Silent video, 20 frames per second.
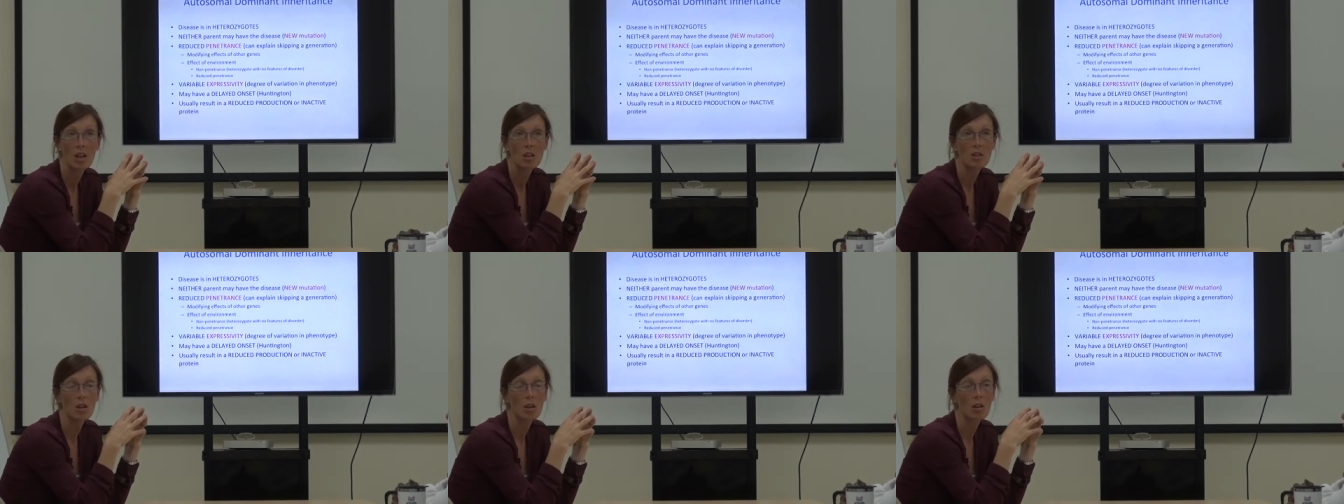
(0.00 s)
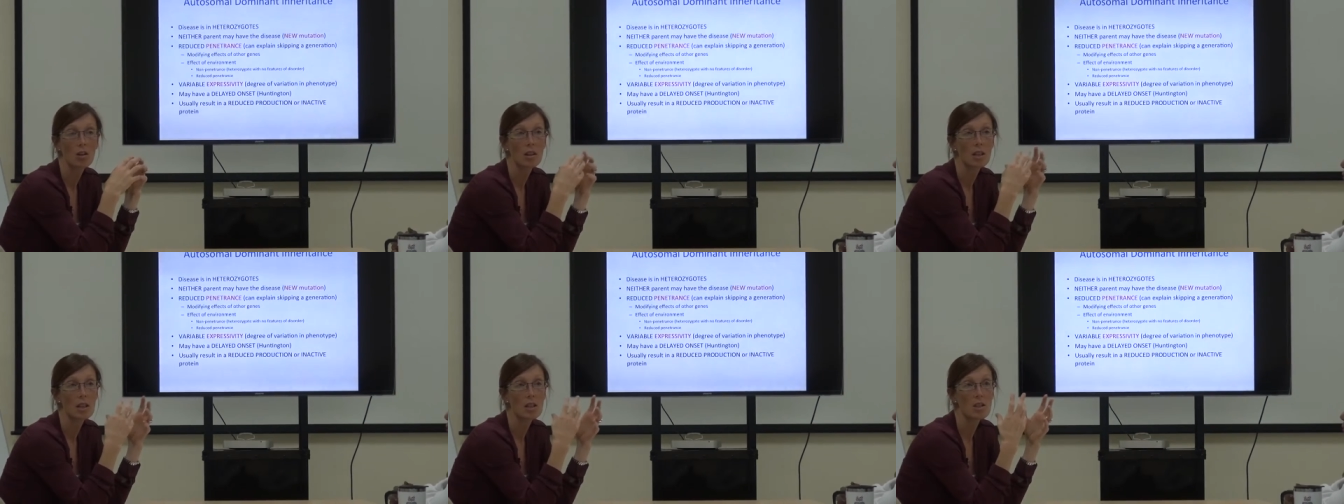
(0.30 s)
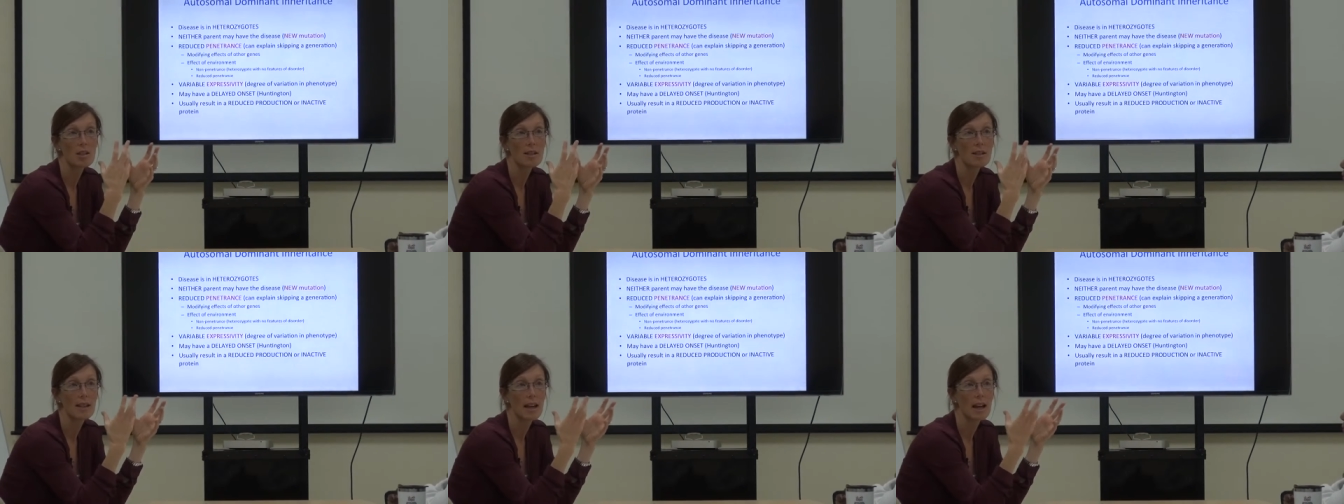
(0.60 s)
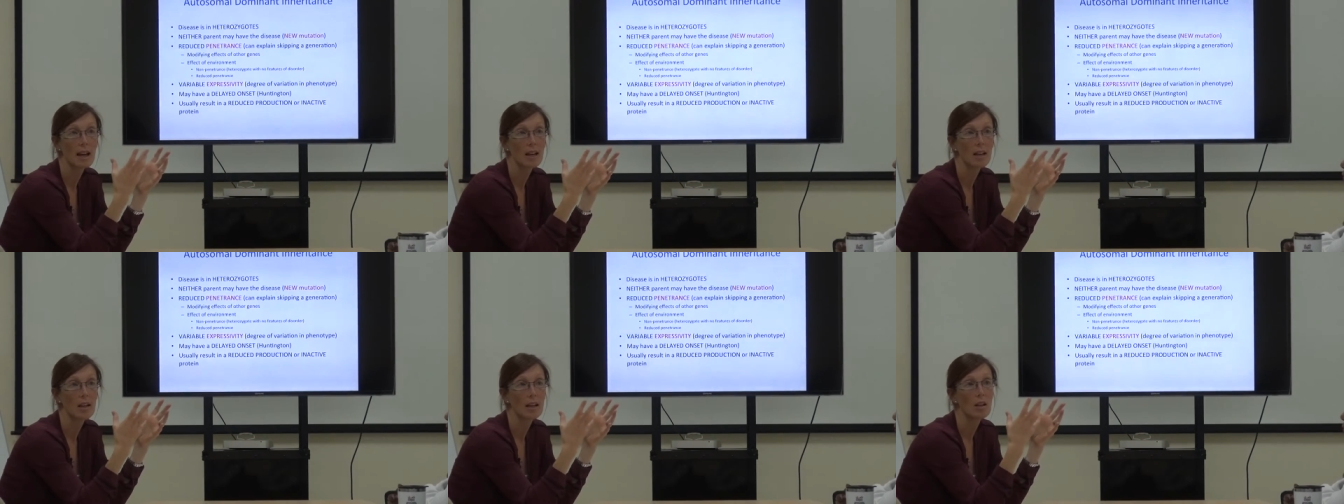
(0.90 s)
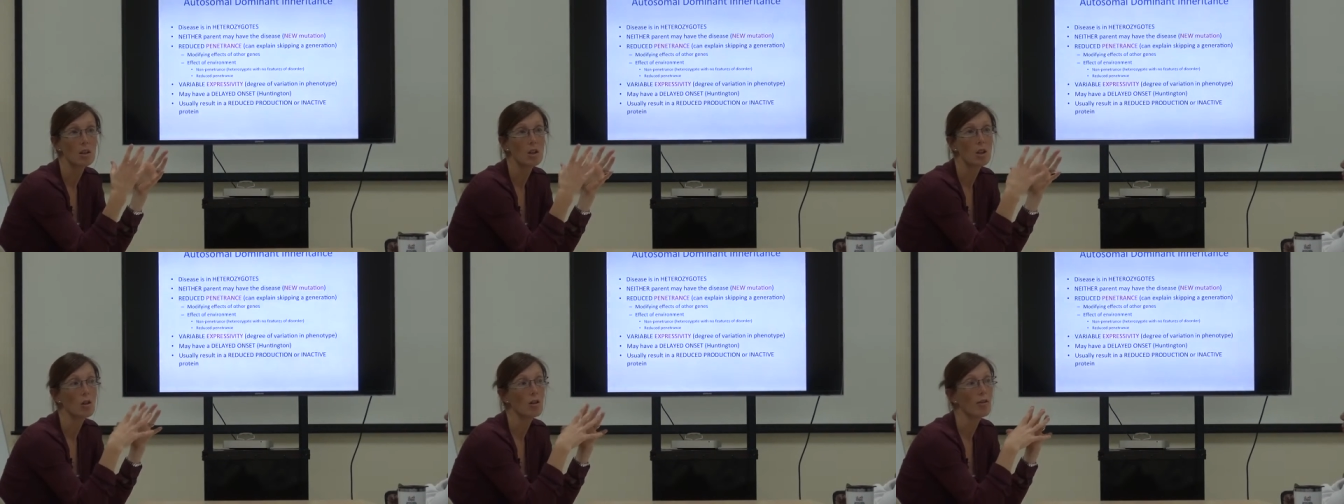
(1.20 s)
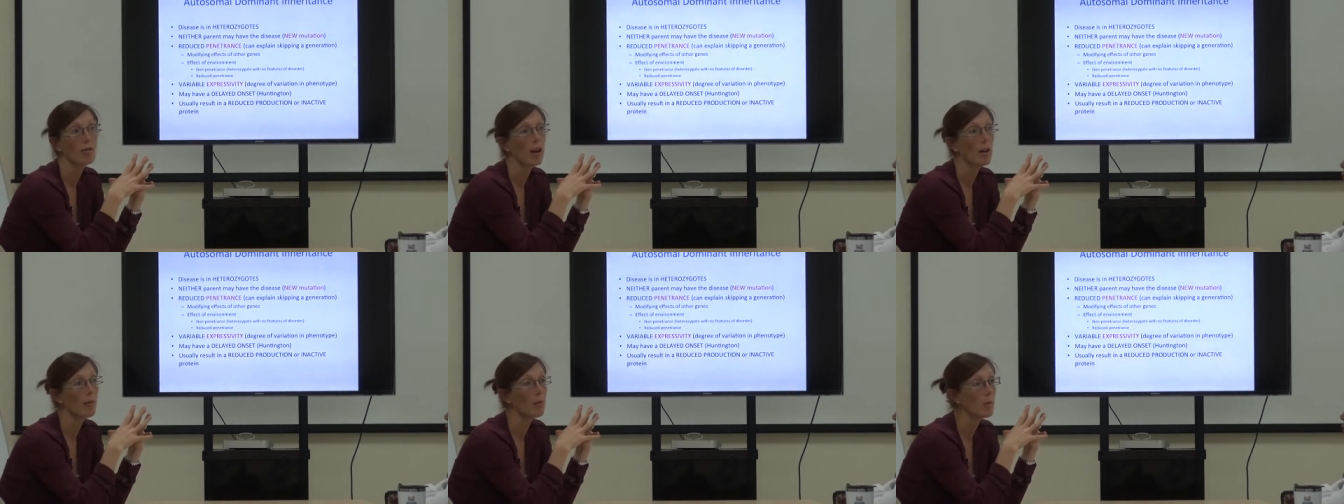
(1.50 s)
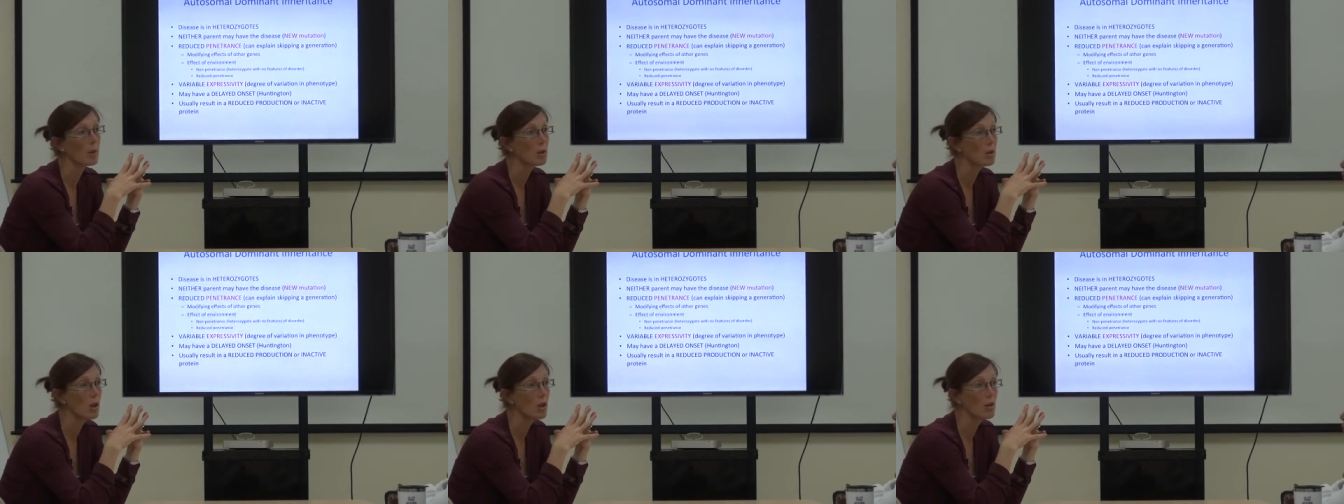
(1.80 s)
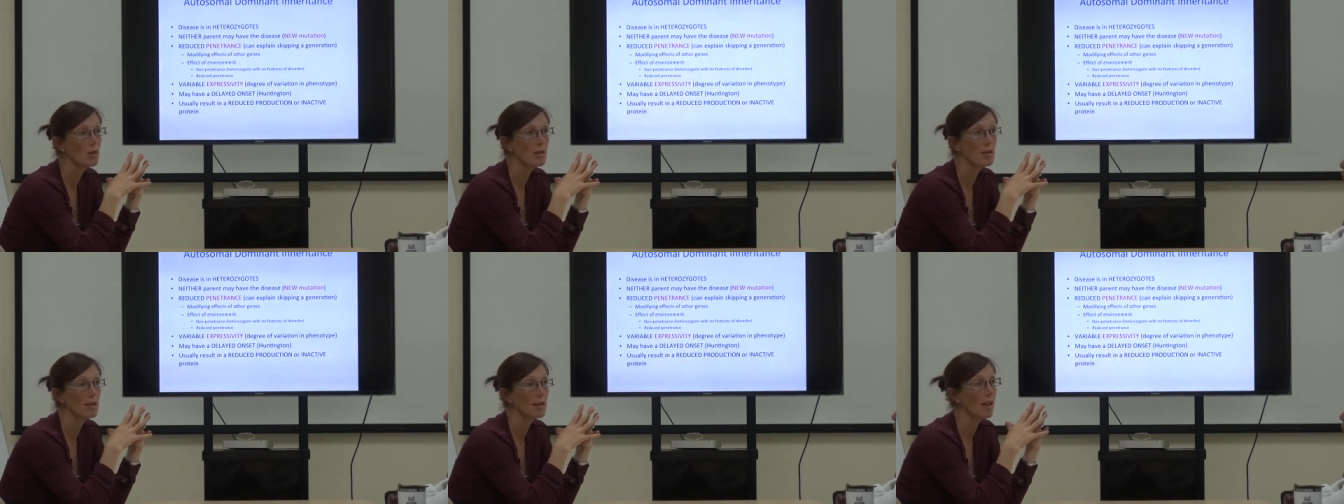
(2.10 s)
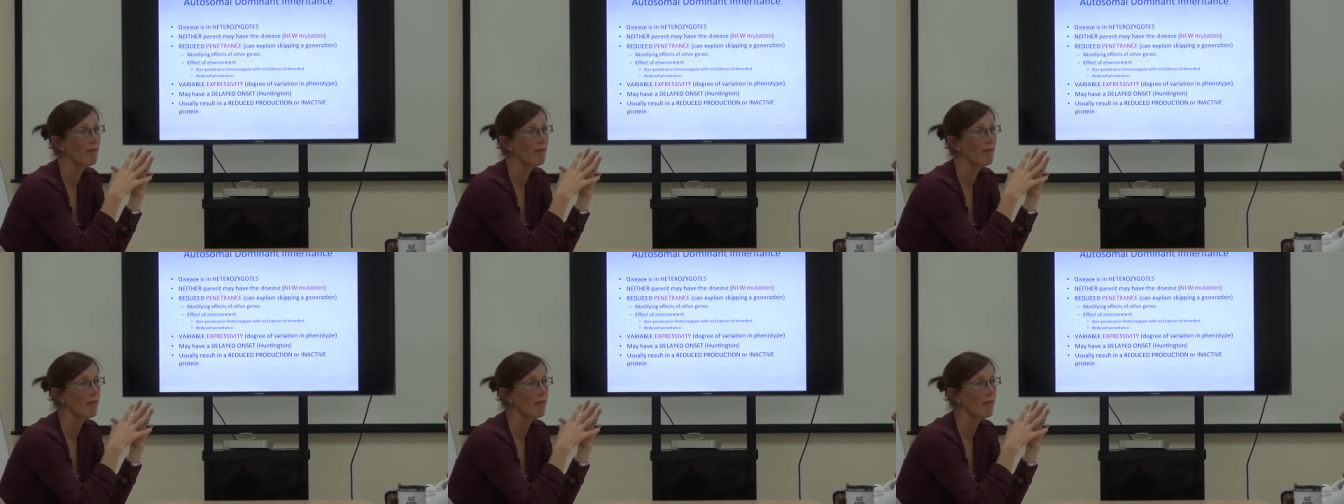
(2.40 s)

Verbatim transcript: so conditions like neurofibromatosis